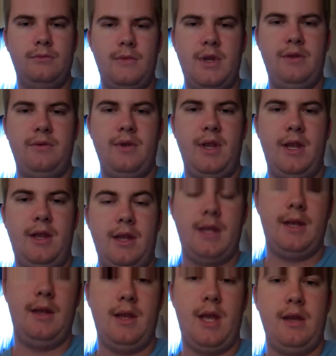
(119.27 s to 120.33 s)
Just really
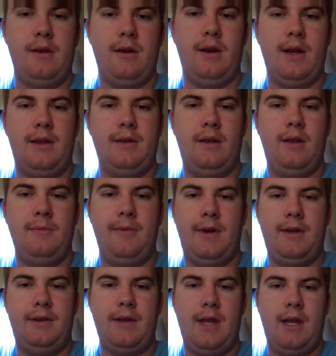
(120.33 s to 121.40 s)
like her. That's all I'm
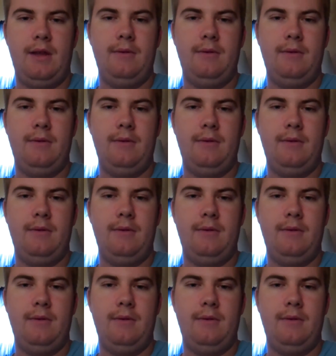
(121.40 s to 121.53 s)
gonna say.